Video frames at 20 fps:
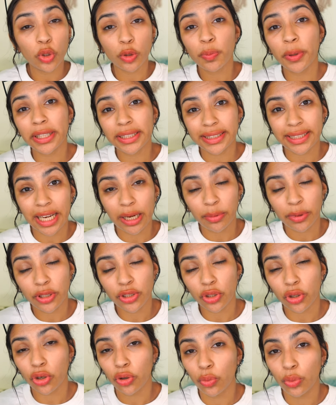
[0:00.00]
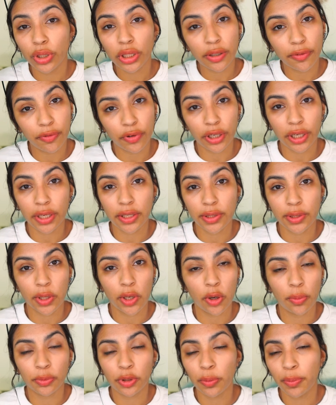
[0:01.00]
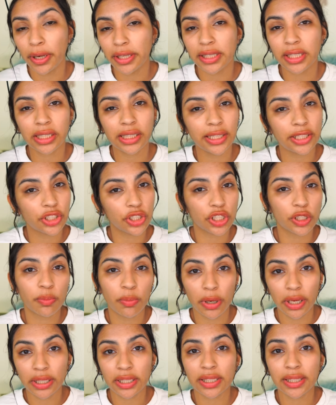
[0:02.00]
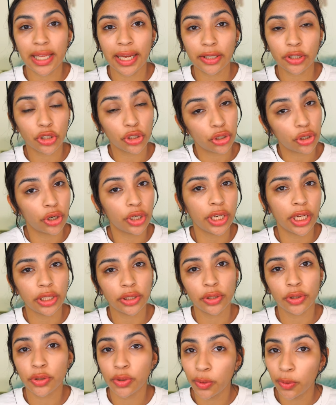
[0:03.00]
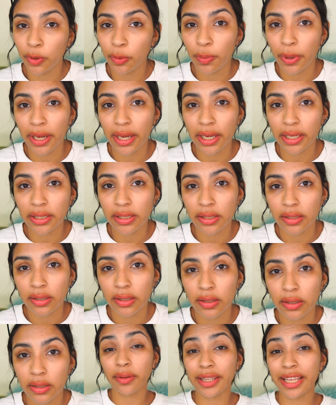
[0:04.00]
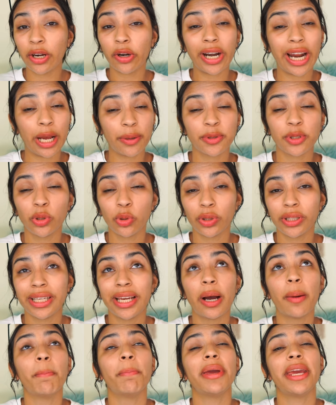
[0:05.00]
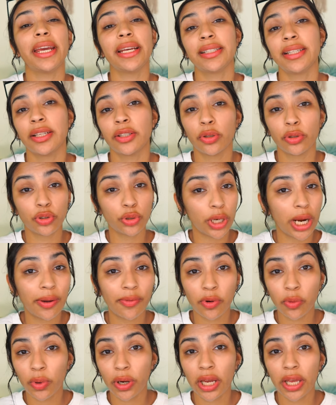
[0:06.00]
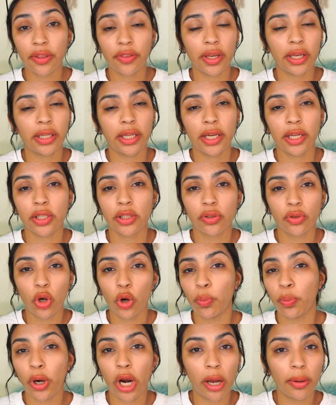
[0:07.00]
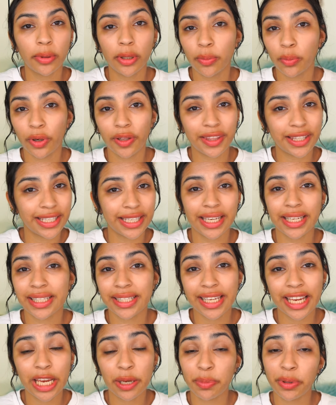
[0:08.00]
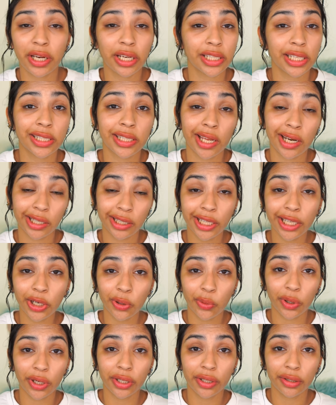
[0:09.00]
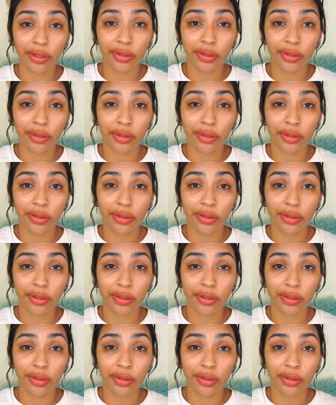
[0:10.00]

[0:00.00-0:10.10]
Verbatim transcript: Toothpaste tablets are really friggin' dope. They're basically just mints that turn into toothpaste. They are absolutely amazing to travel with, and it is no problem with T S A because it's not a liquid.